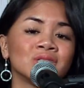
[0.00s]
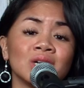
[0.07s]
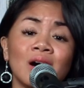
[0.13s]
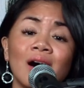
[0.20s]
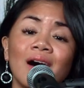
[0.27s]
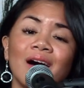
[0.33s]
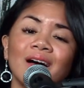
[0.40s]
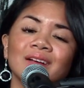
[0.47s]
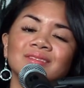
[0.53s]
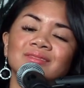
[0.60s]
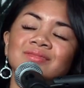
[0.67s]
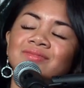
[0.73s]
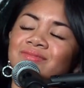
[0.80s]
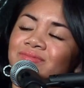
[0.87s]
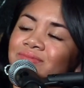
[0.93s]

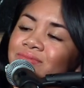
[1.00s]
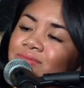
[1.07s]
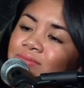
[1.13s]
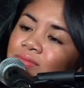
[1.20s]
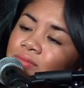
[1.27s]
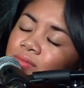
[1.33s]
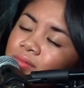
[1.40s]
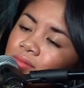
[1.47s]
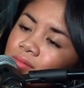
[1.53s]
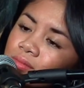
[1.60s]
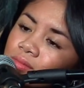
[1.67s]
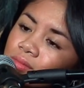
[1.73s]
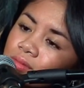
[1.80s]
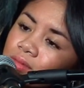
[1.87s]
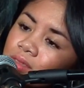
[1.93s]
done,
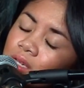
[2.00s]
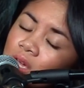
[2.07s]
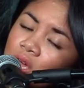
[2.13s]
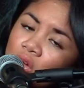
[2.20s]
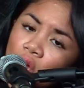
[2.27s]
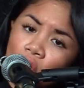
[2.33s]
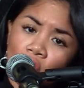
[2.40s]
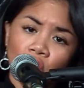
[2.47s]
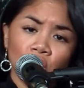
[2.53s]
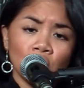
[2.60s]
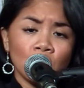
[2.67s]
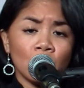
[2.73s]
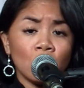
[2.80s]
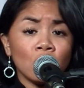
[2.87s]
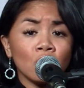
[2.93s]

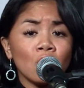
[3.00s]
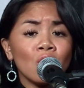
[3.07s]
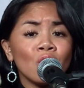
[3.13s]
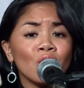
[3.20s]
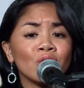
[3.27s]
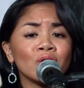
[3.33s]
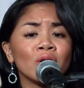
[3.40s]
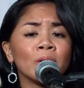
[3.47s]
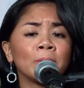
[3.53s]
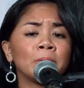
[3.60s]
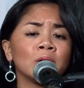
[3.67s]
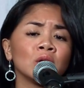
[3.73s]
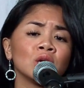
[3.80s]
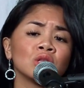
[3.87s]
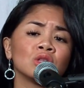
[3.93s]
you're gonna
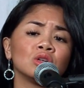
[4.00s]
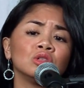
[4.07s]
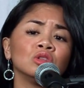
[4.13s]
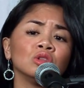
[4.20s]
be the